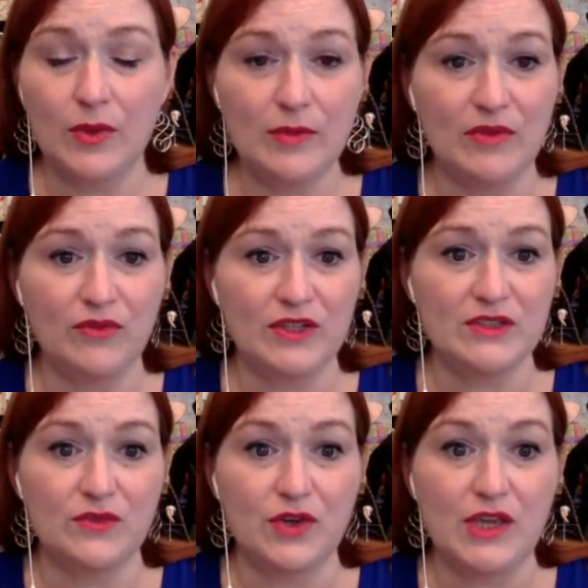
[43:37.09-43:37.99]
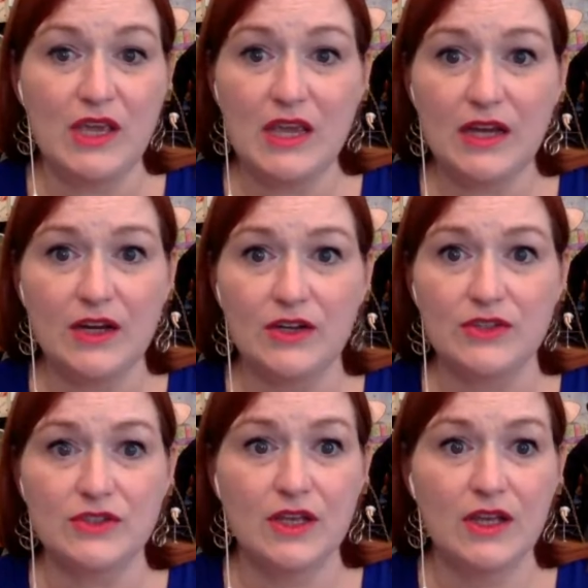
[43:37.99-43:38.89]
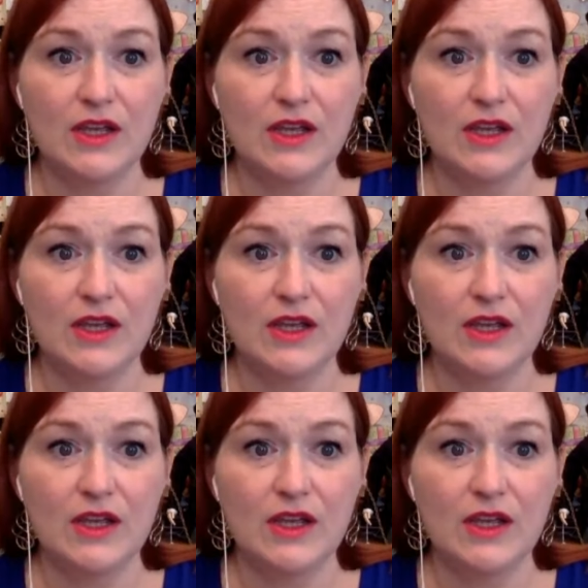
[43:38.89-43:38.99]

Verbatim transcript: We've been friends for years.